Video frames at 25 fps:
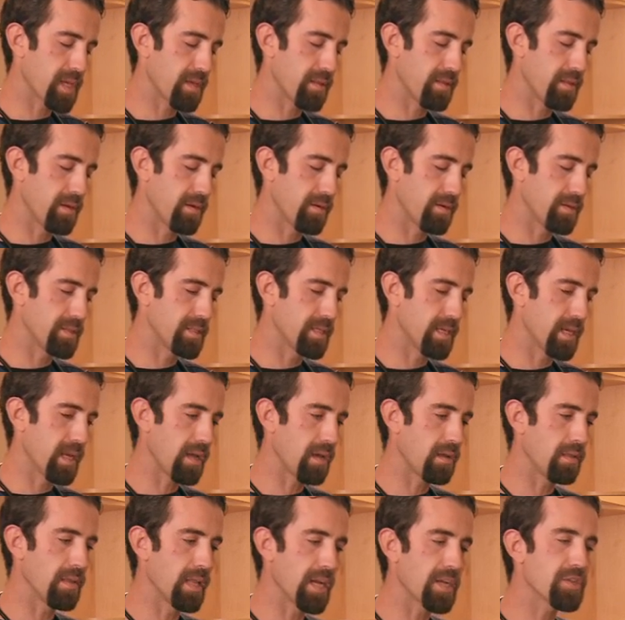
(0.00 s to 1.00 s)
there is
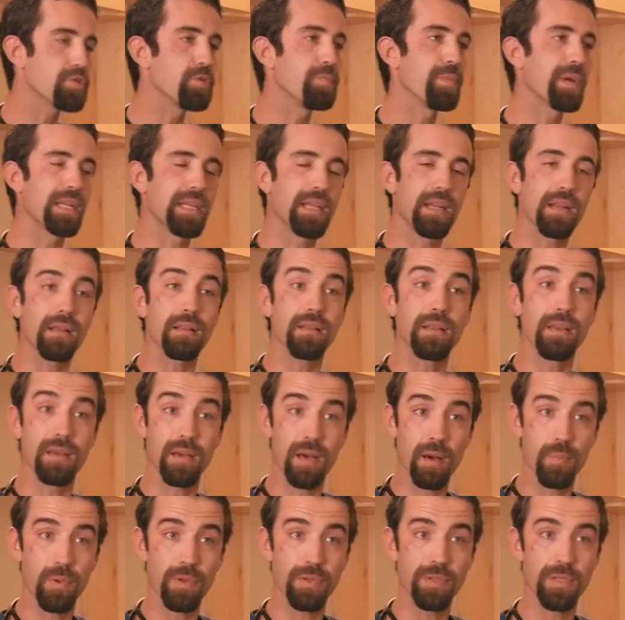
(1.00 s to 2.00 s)
a electromagnetically
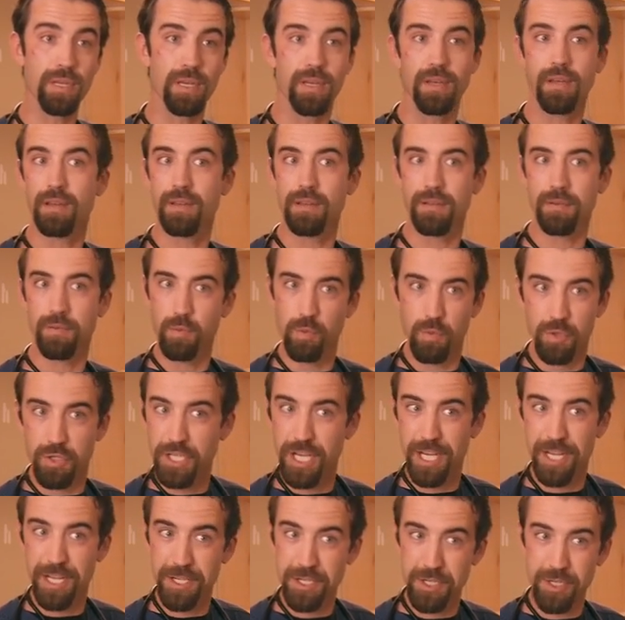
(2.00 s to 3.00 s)
coupled
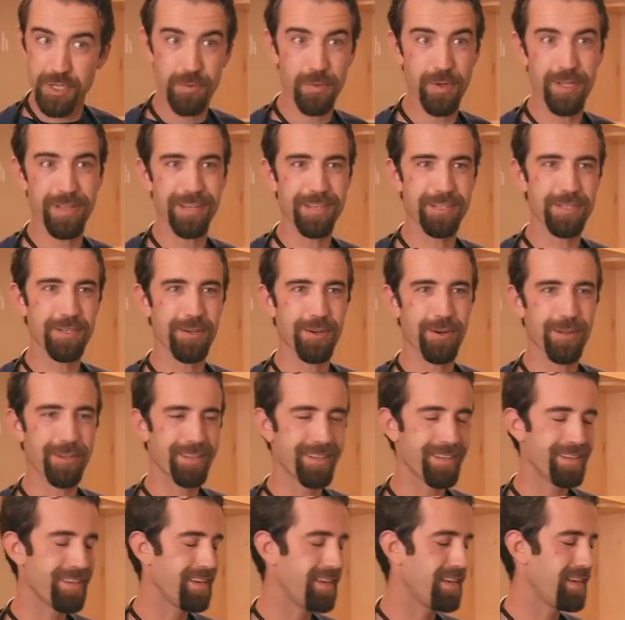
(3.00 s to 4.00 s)
jet engine, we like to
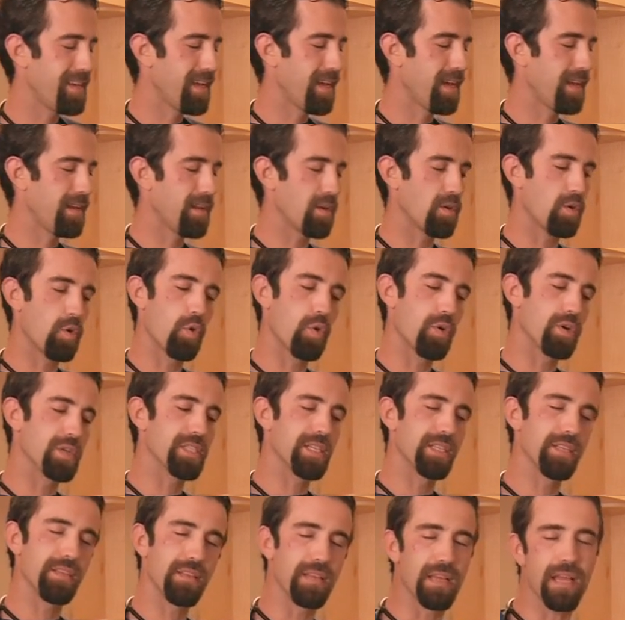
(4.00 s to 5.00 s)
call it, and it
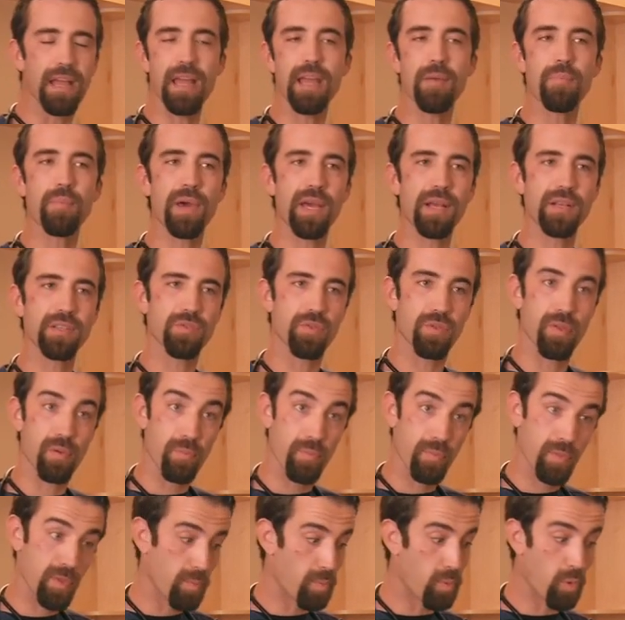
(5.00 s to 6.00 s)
cores into the apex, or
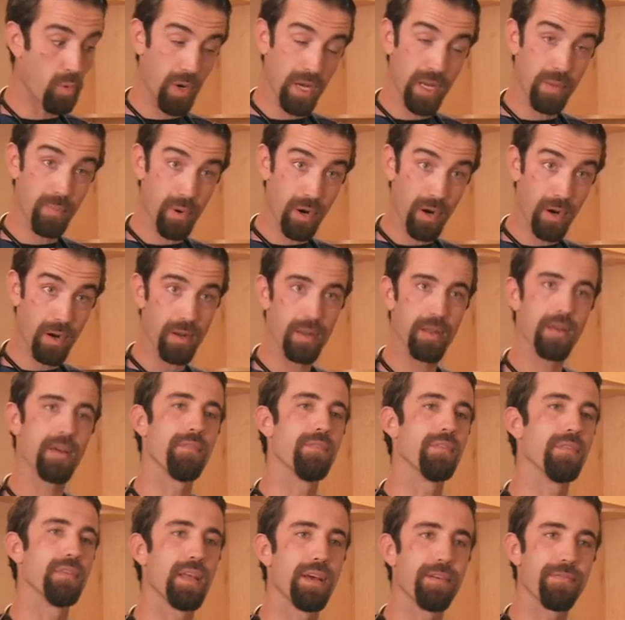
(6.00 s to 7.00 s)
the pointy part
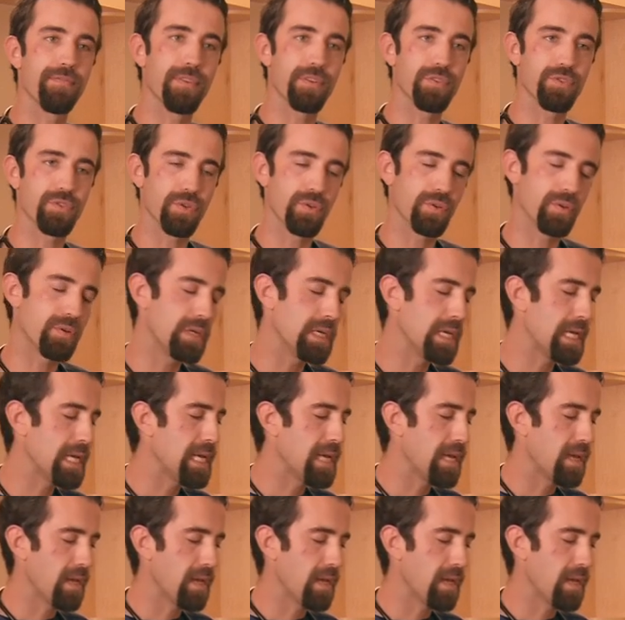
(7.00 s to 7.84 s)
of the left ventricle.